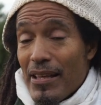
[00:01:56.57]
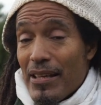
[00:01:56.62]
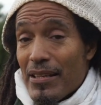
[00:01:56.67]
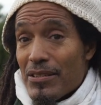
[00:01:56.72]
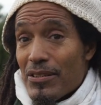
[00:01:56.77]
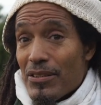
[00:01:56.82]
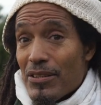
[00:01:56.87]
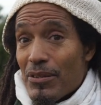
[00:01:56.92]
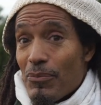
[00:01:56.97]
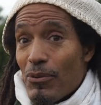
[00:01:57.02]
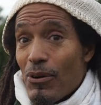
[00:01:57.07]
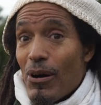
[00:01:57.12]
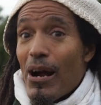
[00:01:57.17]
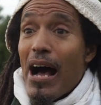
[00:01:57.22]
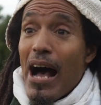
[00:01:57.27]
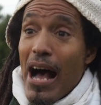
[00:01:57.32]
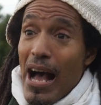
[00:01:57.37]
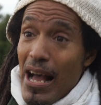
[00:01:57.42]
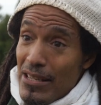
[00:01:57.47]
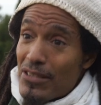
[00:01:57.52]
So the more
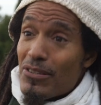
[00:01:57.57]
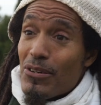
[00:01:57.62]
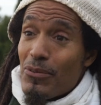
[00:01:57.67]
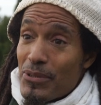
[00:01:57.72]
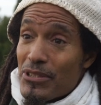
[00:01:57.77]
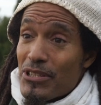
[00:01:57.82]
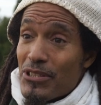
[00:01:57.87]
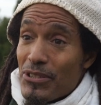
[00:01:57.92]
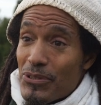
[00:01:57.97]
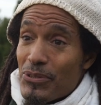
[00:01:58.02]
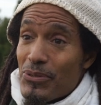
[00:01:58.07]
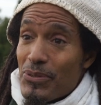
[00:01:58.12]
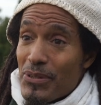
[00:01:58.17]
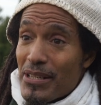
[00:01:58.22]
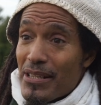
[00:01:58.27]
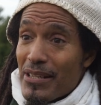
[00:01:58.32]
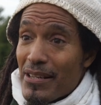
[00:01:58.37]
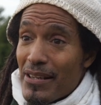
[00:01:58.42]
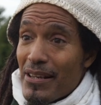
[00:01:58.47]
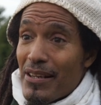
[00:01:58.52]
eyes on what you're
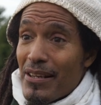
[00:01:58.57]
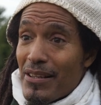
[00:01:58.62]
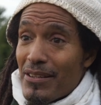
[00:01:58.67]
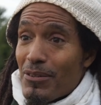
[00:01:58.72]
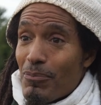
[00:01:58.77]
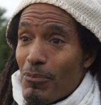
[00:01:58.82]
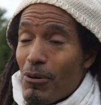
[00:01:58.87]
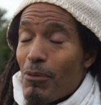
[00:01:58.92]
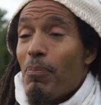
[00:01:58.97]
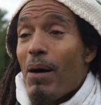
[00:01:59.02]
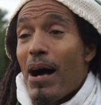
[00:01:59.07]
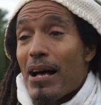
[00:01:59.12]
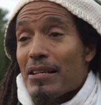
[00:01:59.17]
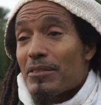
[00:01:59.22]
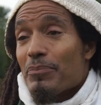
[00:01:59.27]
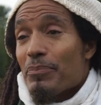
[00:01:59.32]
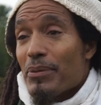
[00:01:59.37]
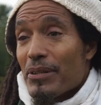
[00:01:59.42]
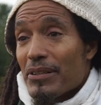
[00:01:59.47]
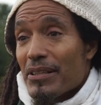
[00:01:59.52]
doing, the more
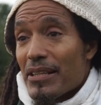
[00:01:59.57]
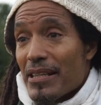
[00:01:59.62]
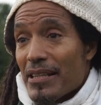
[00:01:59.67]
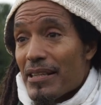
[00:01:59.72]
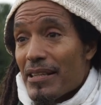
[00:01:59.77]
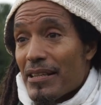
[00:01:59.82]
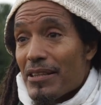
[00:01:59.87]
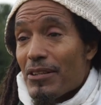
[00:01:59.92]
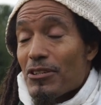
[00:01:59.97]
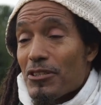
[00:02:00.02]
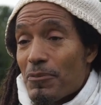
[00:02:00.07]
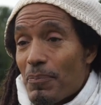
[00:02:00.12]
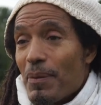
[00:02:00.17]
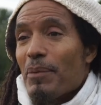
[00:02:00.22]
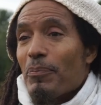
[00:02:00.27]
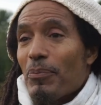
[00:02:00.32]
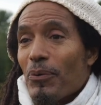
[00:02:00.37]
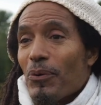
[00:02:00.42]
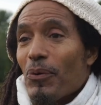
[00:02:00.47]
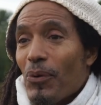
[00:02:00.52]
possibility that those
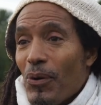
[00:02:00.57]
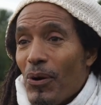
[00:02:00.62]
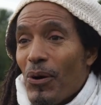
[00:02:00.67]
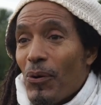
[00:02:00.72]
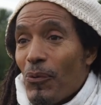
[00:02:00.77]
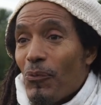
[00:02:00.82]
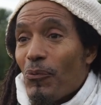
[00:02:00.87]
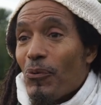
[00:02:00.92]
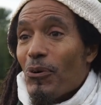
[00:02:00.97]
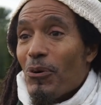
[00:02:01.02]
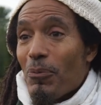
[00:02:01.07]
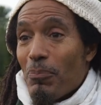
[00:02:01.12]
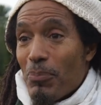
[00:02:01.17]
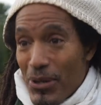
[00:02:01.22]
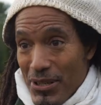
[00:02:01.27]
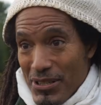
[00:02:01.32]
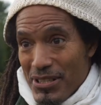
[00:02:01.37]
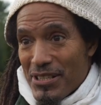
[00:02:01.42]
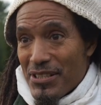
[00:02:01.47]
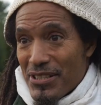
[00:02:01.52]
people will
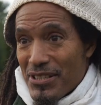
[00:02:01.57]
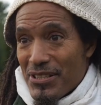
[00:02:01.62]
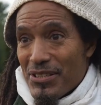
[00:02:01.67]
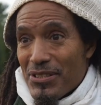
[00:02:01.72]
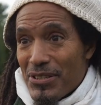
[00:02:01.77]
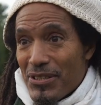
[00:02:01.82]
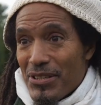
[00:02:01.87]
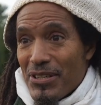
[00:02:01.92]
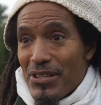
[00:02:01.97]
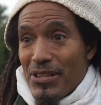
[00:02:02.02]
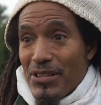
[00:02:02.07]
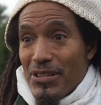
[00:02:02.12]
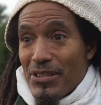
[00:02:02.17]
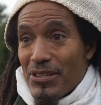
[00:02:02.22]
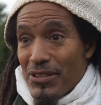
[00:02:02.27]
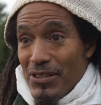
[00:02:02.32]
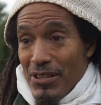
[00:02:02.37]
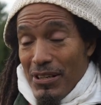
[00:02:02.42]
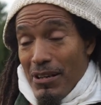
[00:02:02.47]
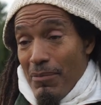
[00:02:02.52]
purchase the